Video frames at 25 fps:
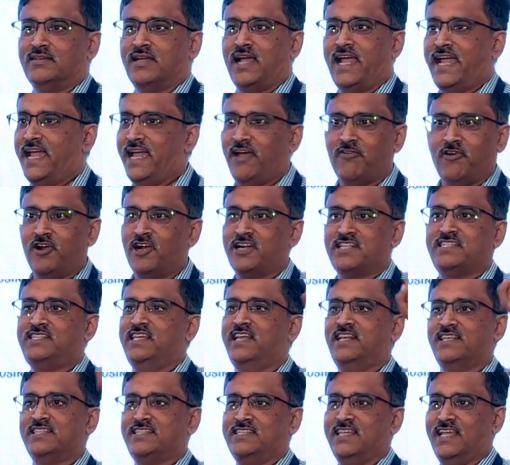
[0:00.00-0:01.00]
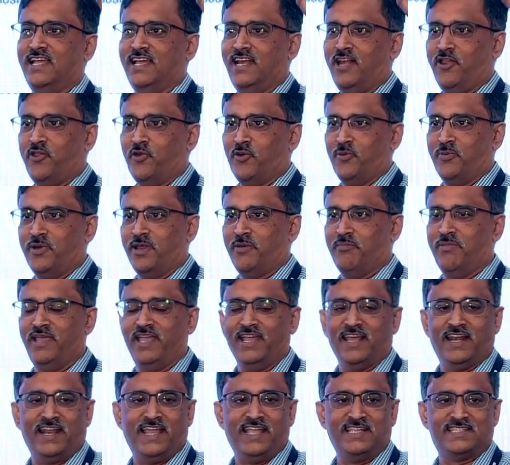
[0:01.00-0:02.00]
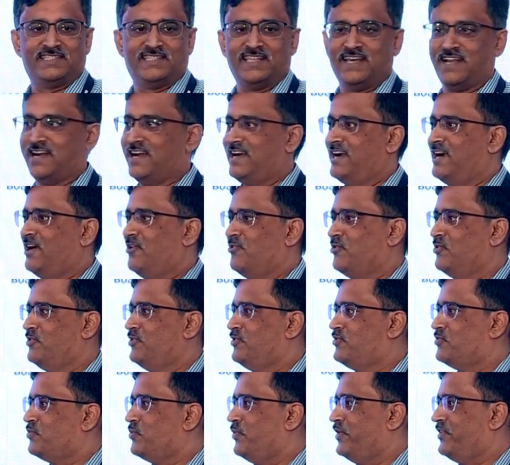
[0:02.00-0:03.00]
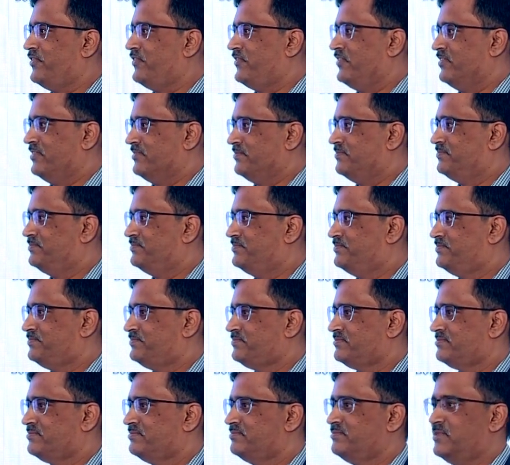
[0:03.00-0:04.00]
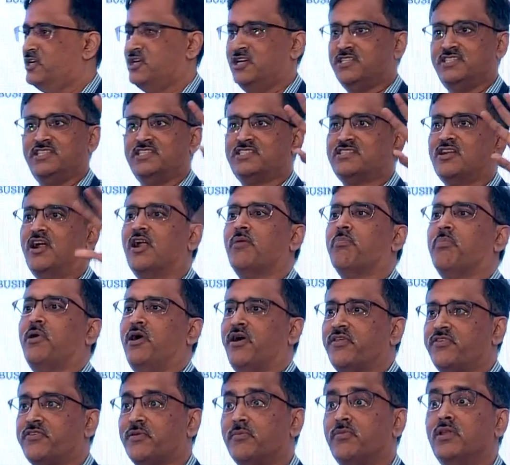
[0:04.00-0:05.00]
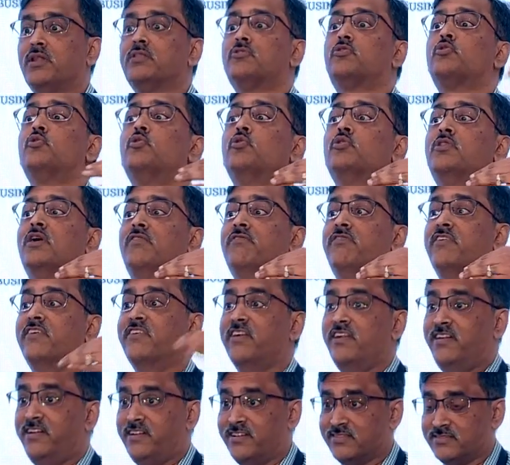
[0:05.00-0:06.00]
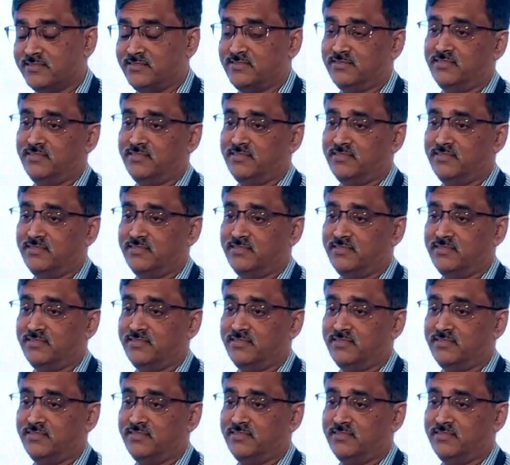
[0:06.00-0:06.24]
I have not seen a single human being raise their hand to this question because it's not possible through the world.